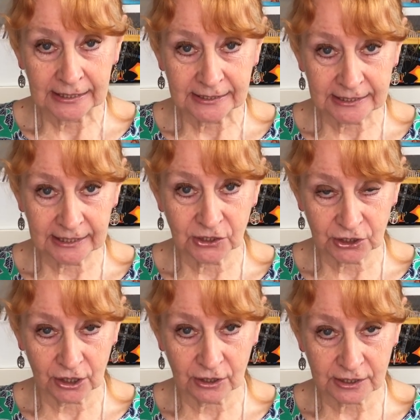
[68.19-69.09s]

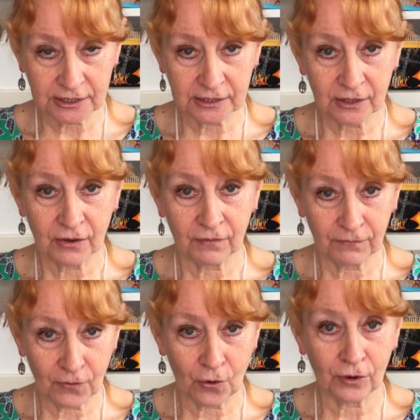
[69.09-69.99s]
t-shirts
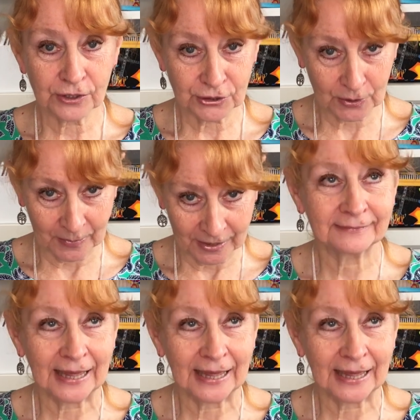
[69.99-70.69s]
for summer.